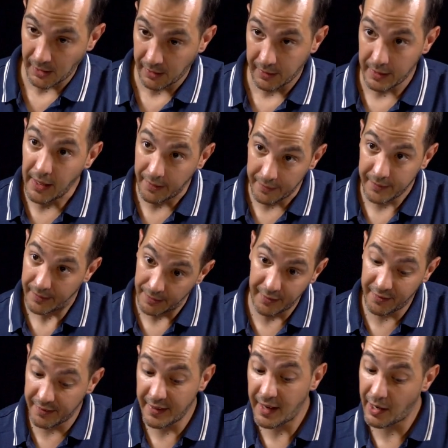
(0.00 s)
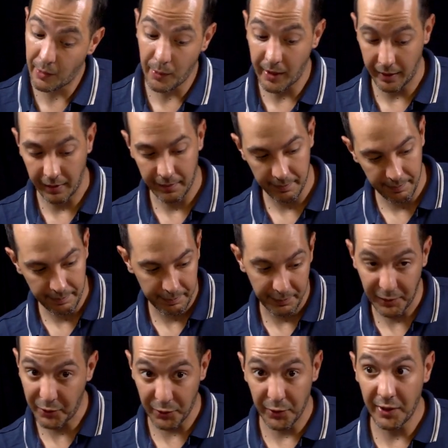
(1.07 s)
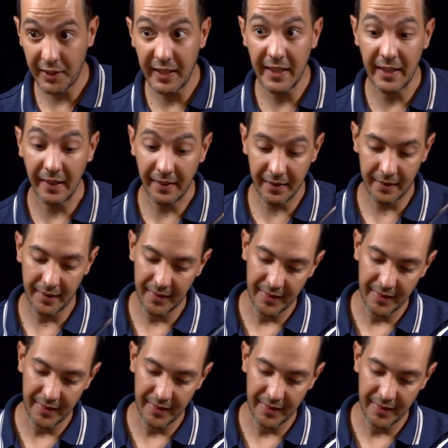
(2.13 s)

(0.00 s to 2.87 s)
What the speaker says: Yes, it's DIY, but you're going to need it.